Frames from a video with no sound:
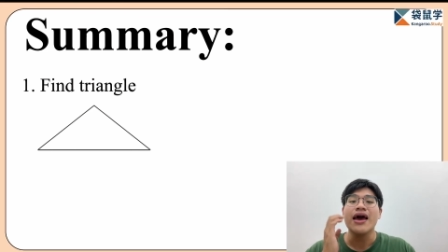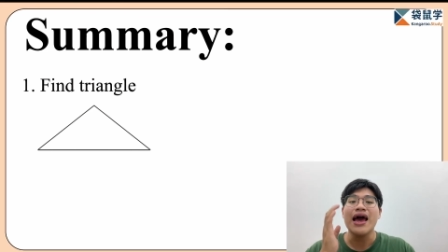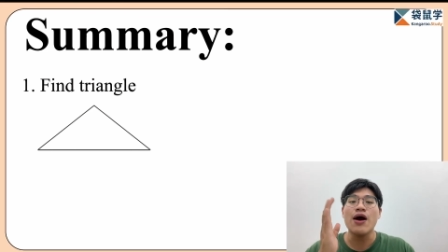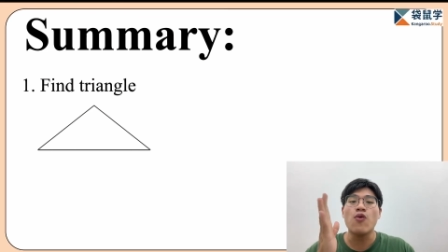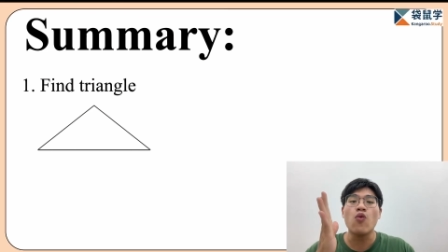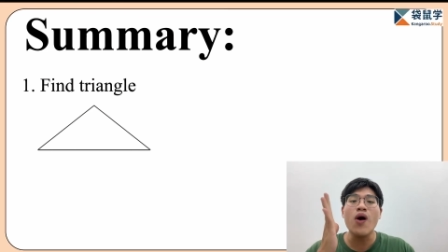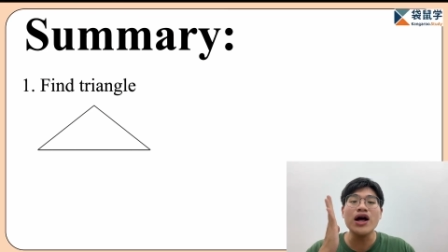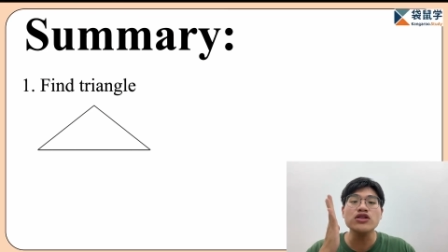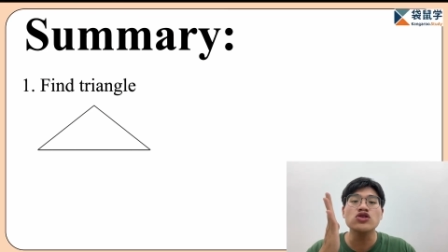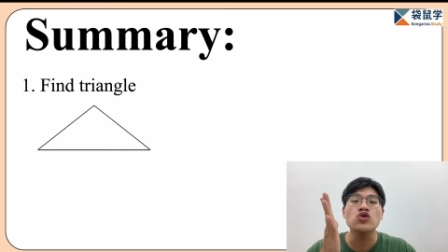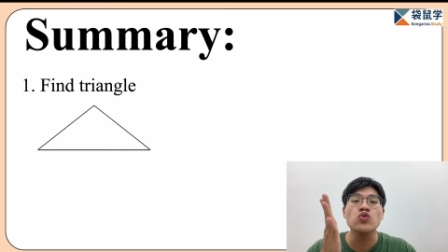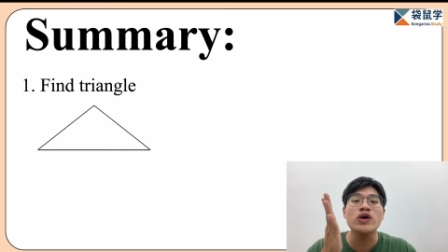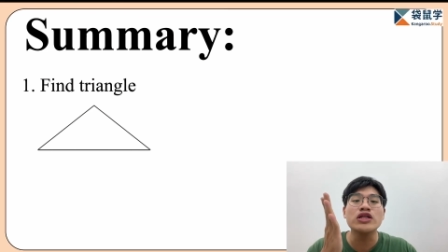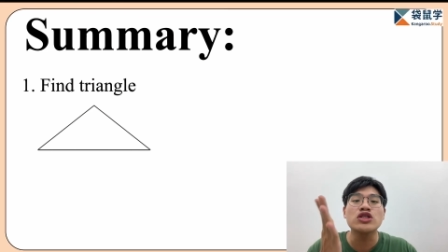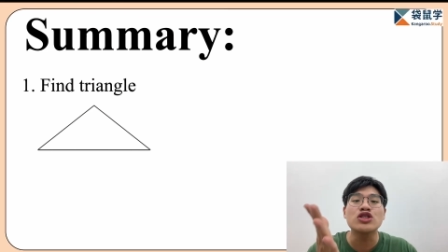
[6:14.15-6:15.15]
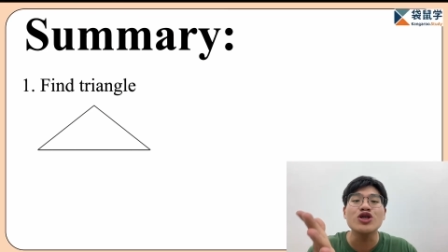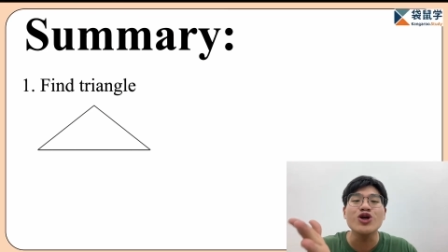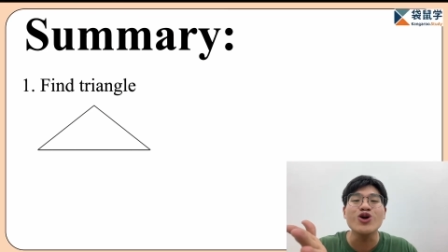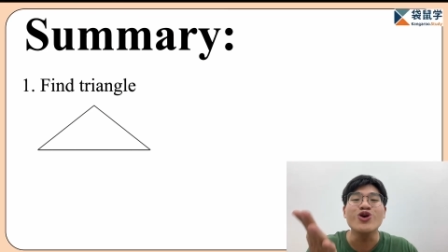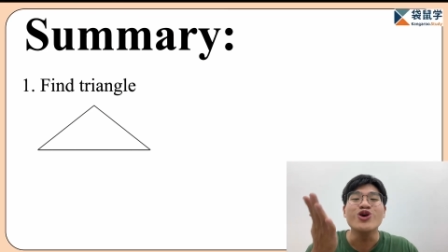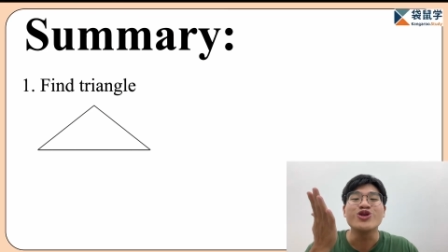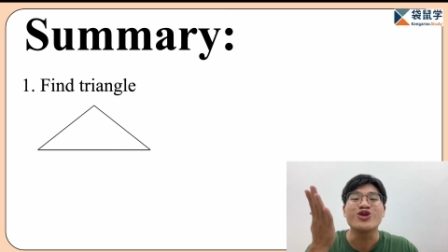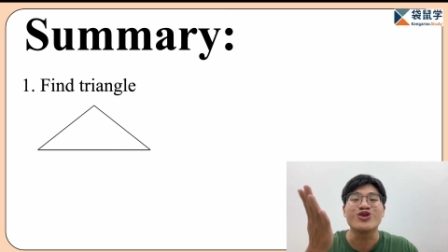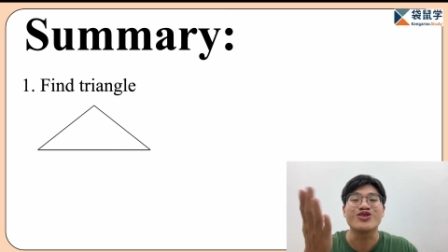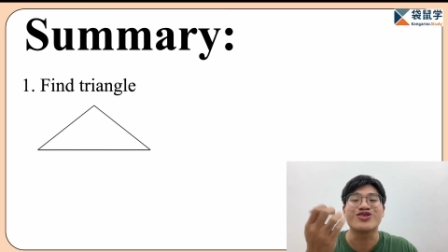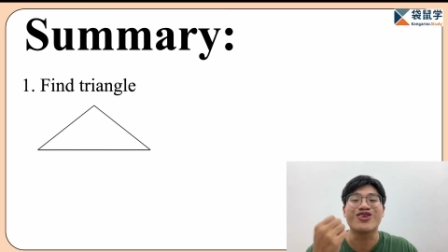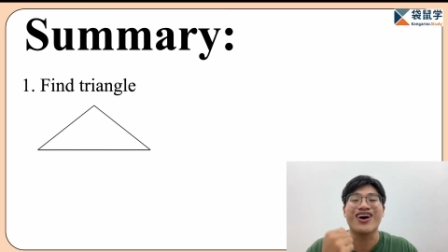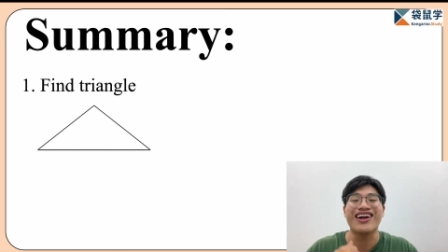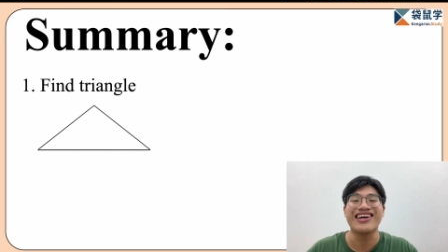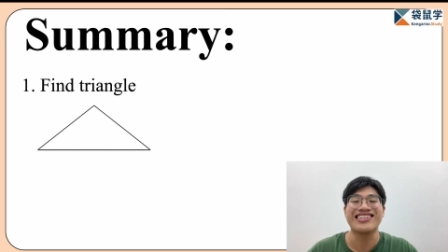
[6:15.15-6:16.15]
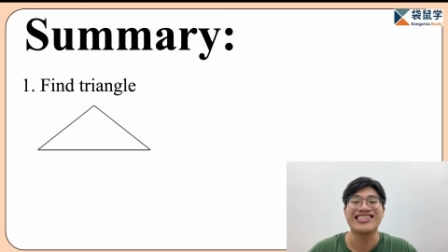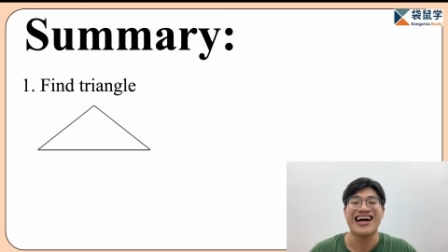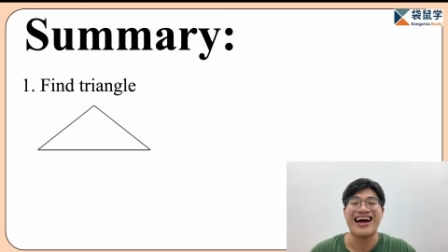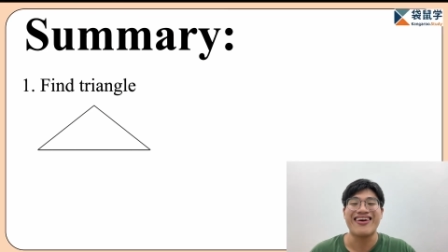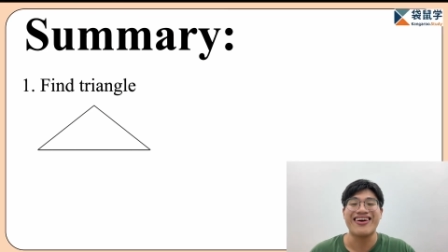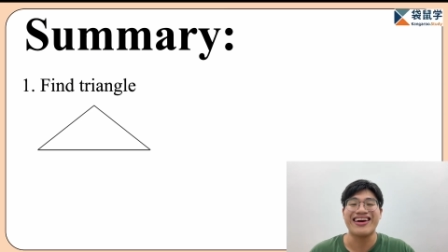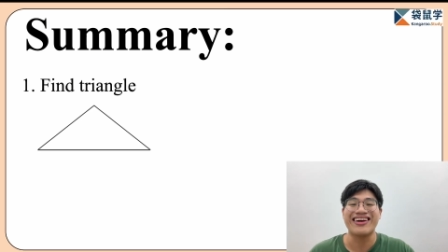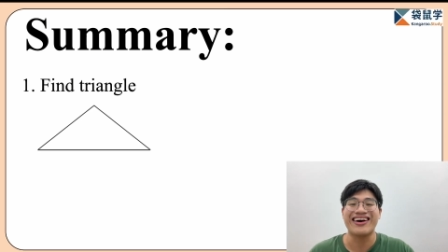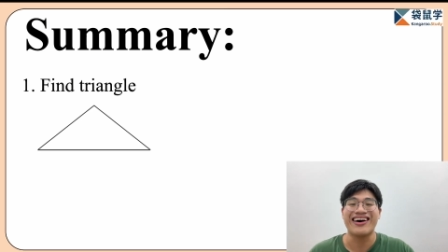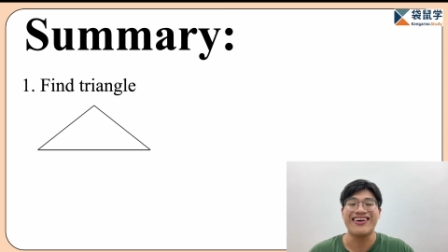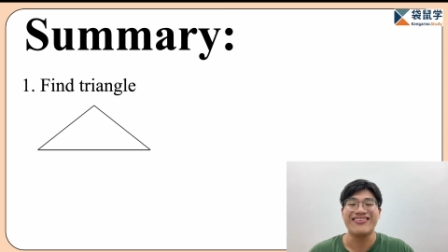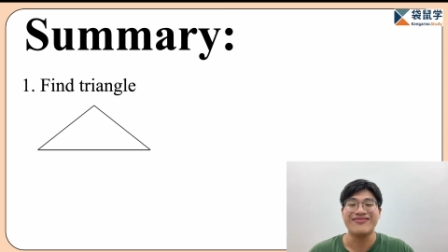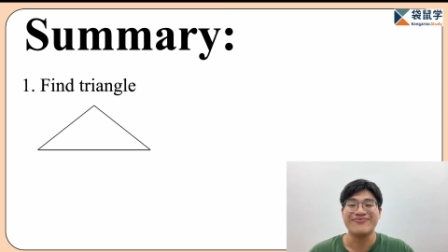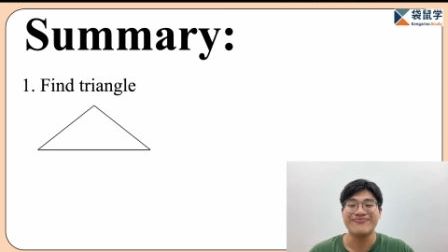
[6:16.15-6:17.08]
And what do we do to draw the triangle?